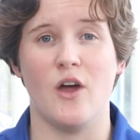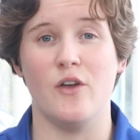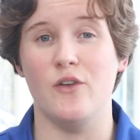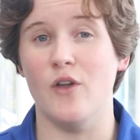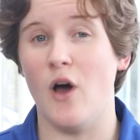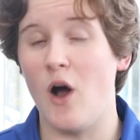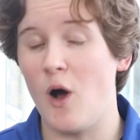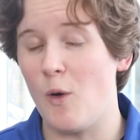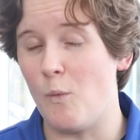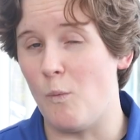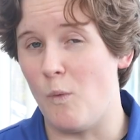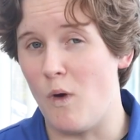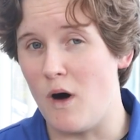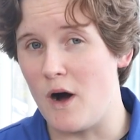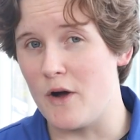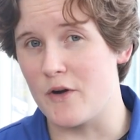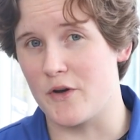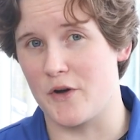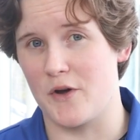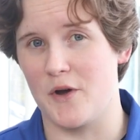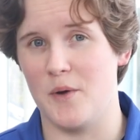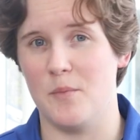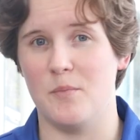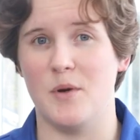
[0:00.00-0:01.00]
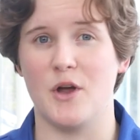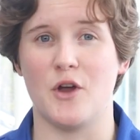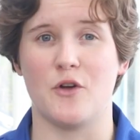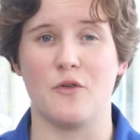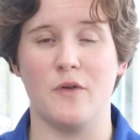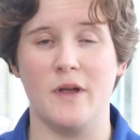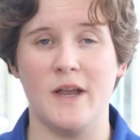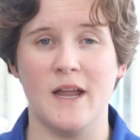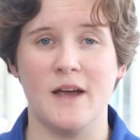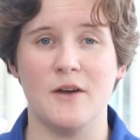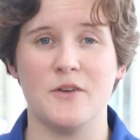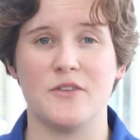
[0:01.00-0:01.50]
not water, but
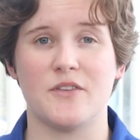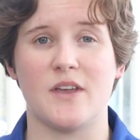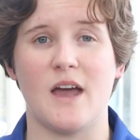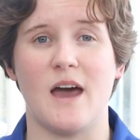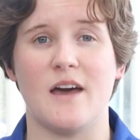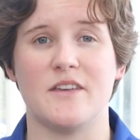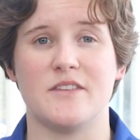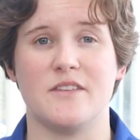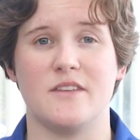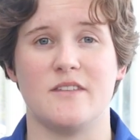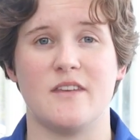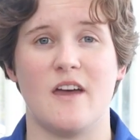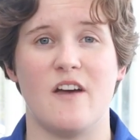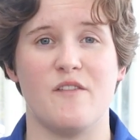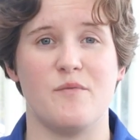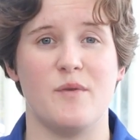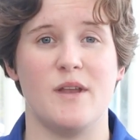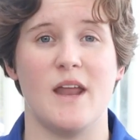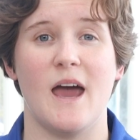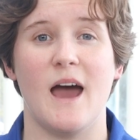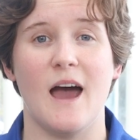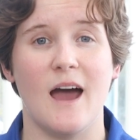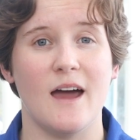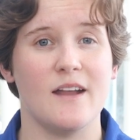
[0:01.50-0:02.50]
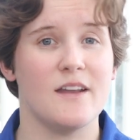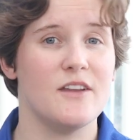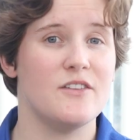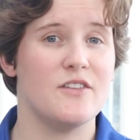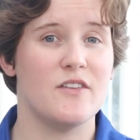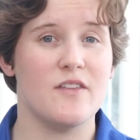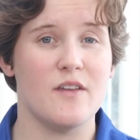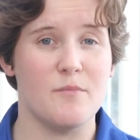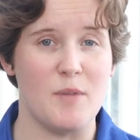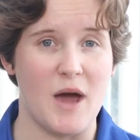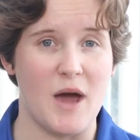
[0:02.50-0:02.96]
greenhouse gases have been added to the